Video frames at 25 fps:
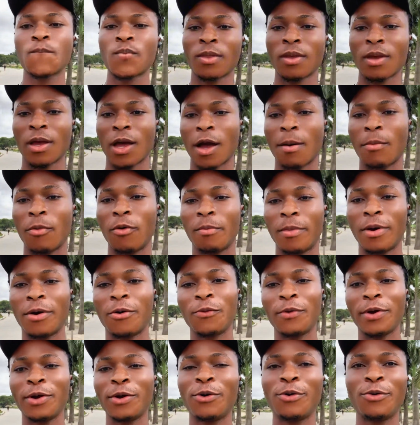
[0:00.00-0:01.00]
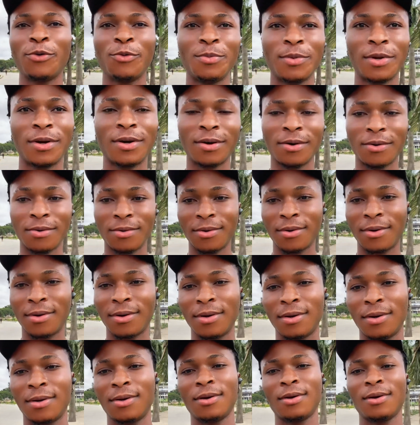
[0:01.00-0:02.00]
I'm on my way home now.
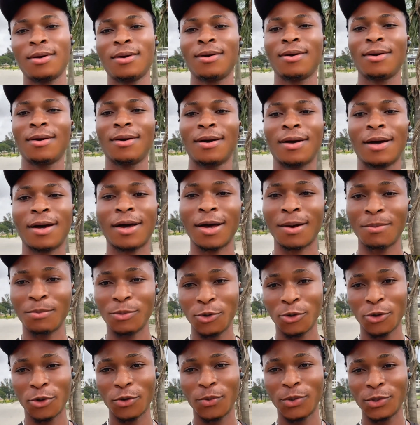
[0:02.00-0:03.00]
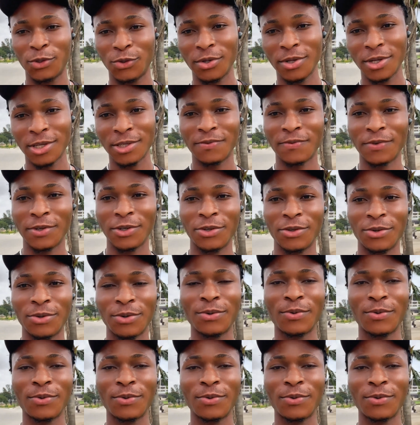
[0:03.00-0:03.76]
I'm done with today's video,